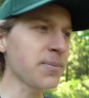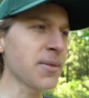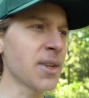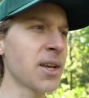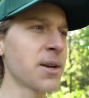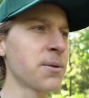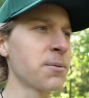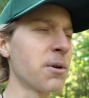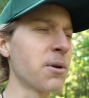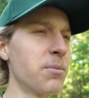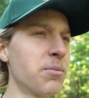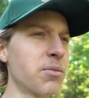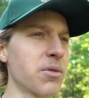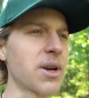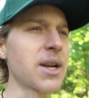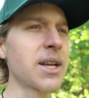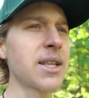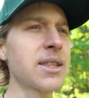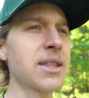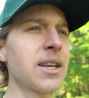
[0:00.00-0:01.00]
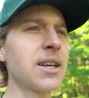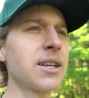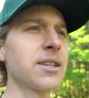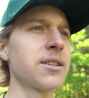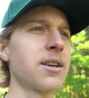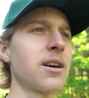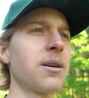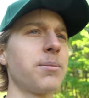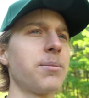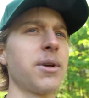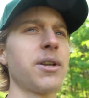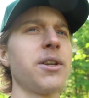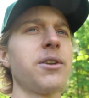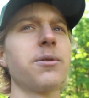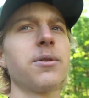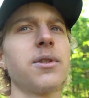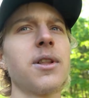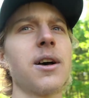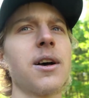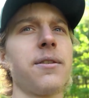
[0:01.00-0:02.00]
It will bring things up in your
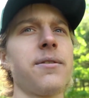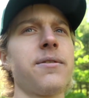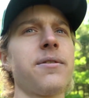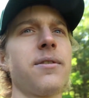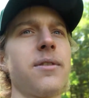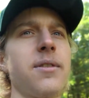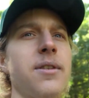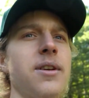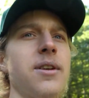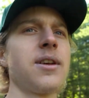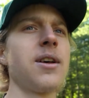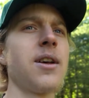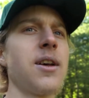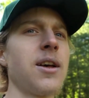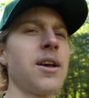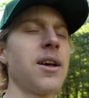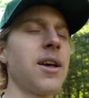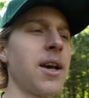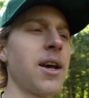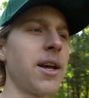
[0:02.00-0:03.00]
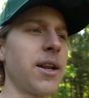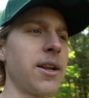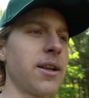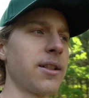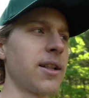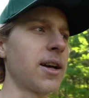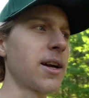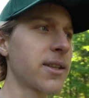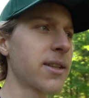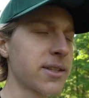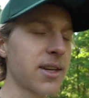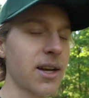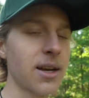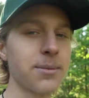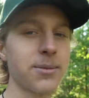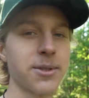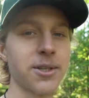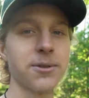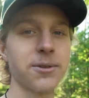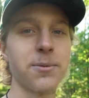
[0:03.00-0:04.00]
life, and a lot of
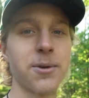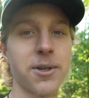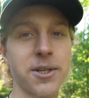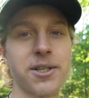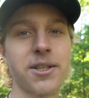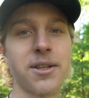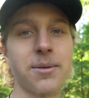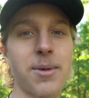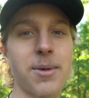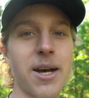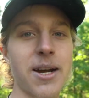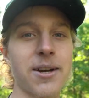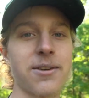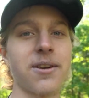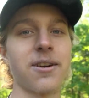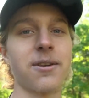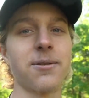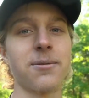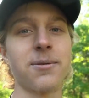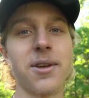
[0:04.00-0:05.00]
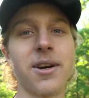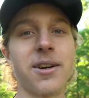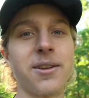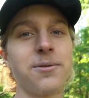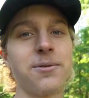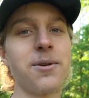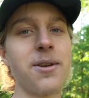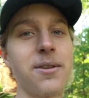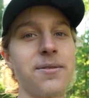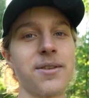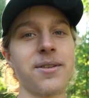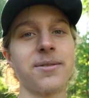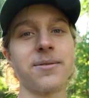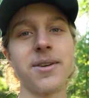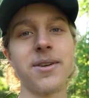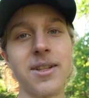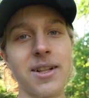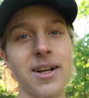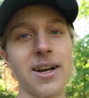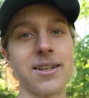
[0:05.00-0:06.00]
times this works in the background without you even
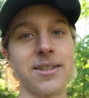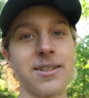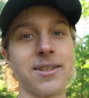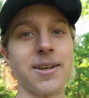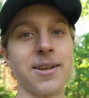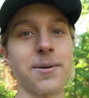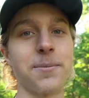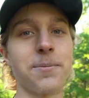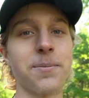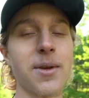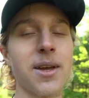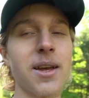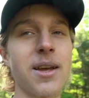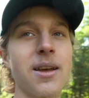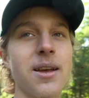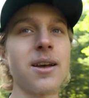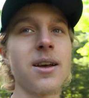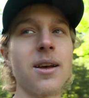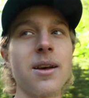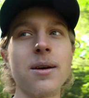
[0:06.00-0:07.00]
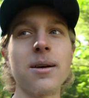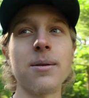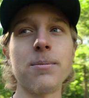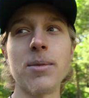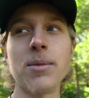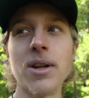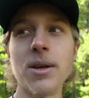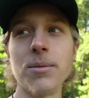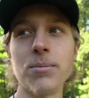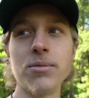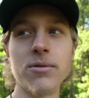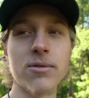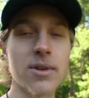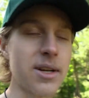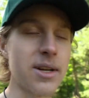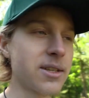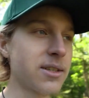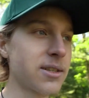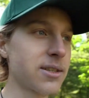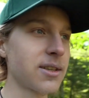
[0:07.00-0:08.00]
realizing it, but it
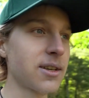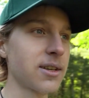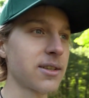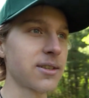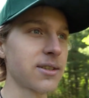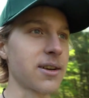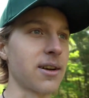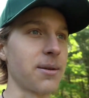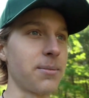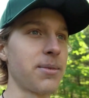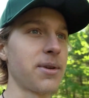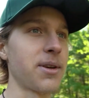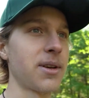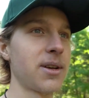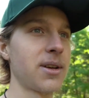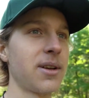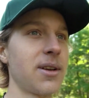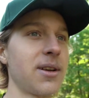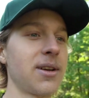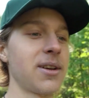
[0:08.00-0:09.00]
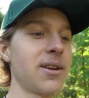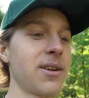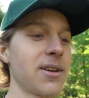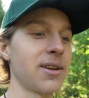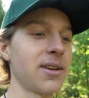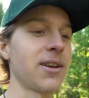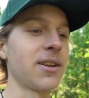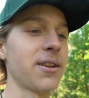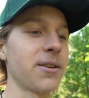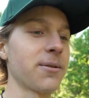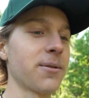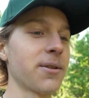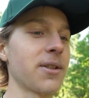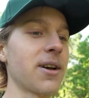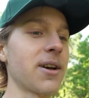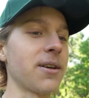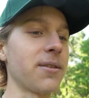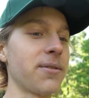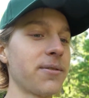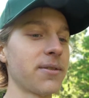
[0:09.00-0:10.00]
brings things up in your
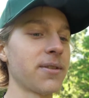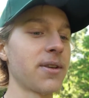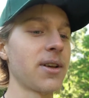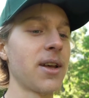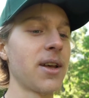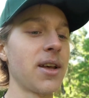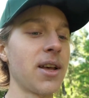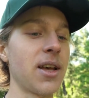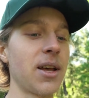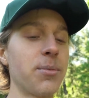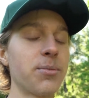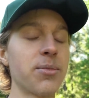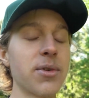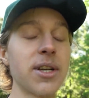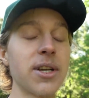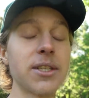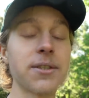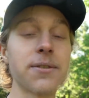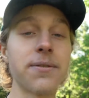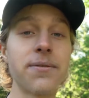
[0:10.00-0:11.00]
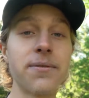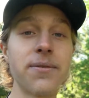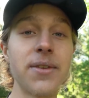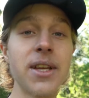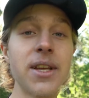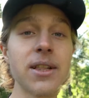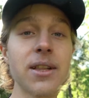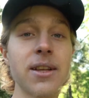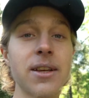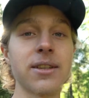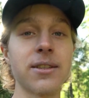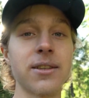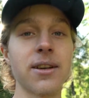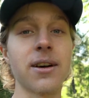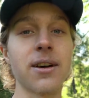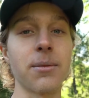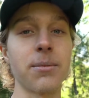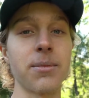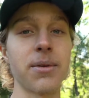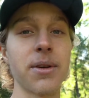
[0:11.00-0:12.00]
life. It brings feelings
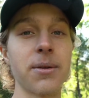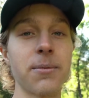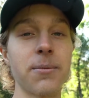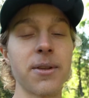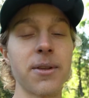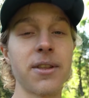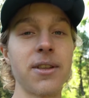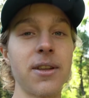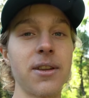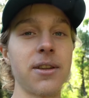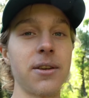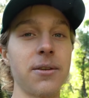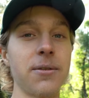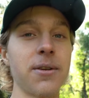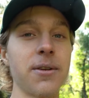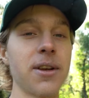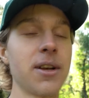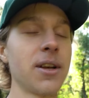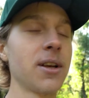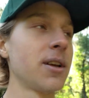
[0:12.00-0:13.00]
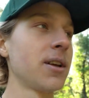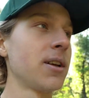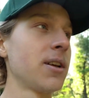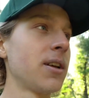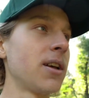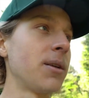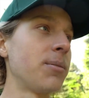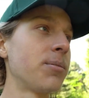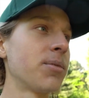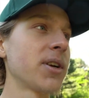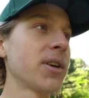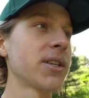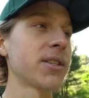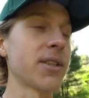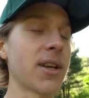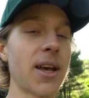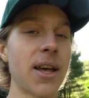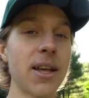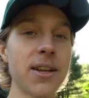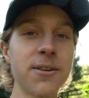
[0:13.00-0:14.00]
up within you. It brings
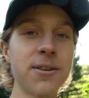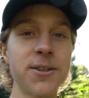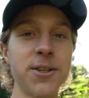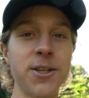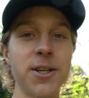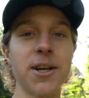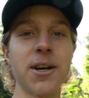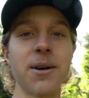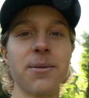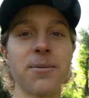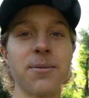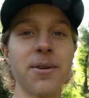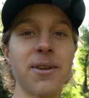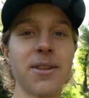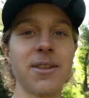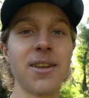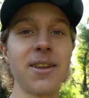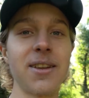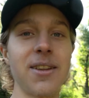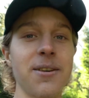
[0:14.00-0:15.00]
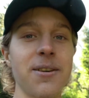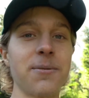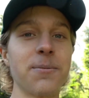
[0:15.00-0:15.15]
energy up within you.